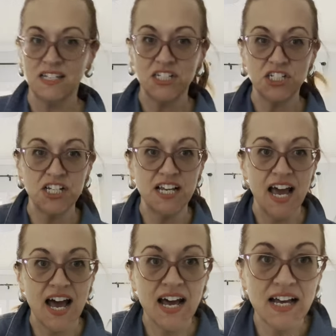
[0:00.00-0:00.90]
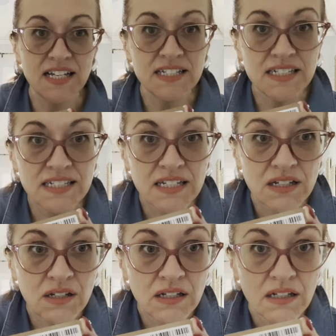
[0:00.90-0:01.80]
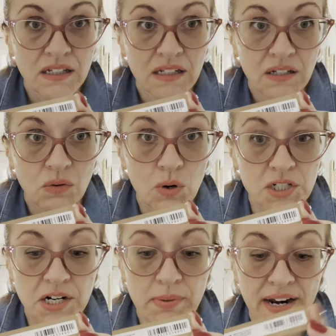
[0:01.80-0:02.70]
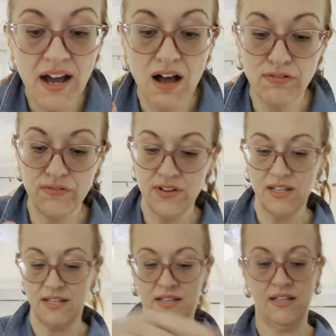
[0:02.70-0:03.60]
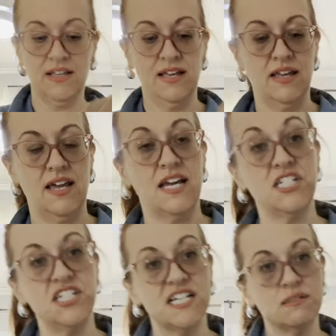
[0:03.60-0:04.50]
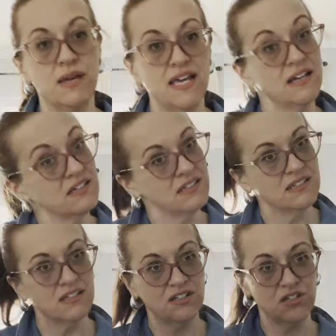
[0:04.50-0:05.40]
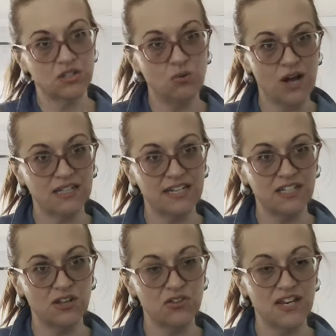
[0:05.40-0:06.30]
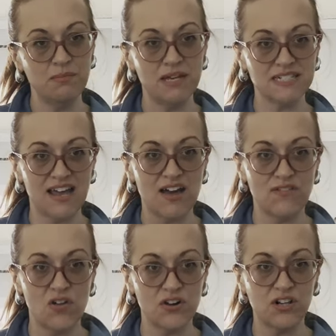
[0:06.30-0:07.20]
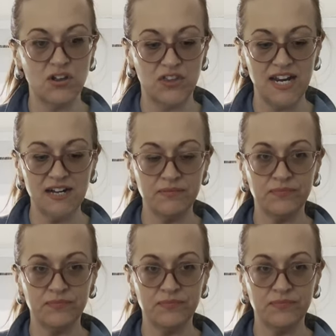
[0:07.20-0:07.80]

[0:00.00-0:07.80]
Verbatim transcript: She has worked her butt off and she does make good quality clothing because I have all their clothing.